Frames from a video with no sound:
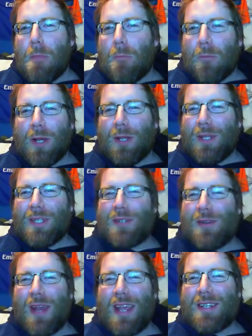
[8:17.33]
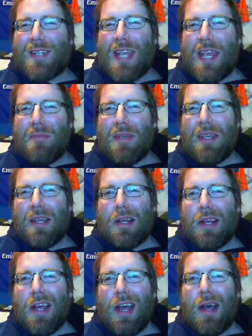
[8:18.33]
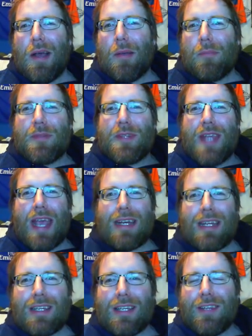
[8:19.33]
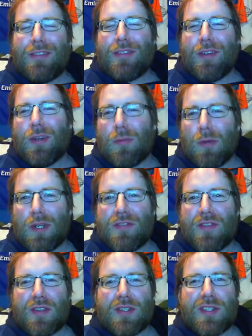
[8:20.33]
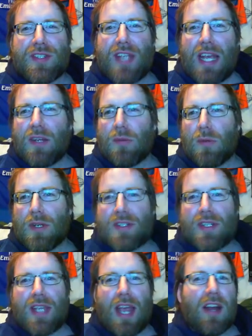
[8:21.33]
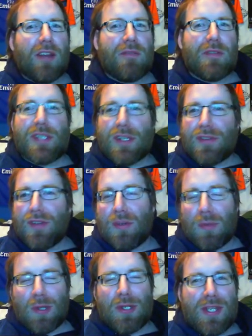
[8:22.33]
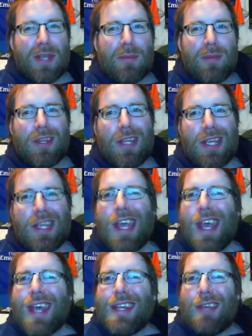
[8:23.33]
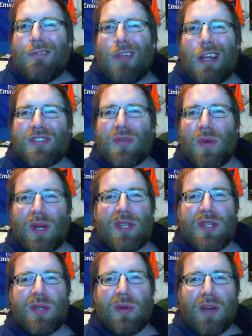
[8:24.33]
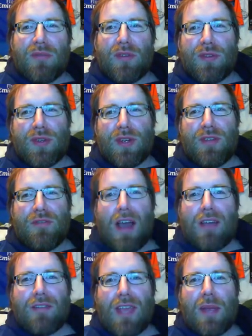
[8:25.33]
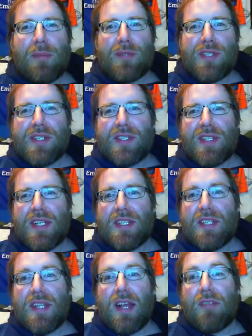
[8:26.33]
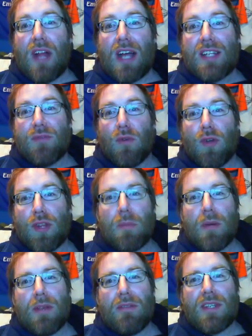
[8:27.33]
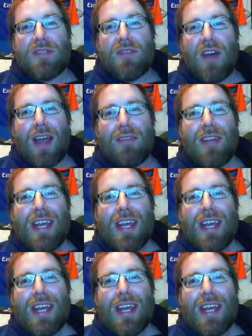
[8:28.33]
really strange game here. Uh, technically third worst versus second worst. Cardiff is the third worst team in the league. They've lost twenty-two of their thirty-five games this season. They've lost four of their previous five,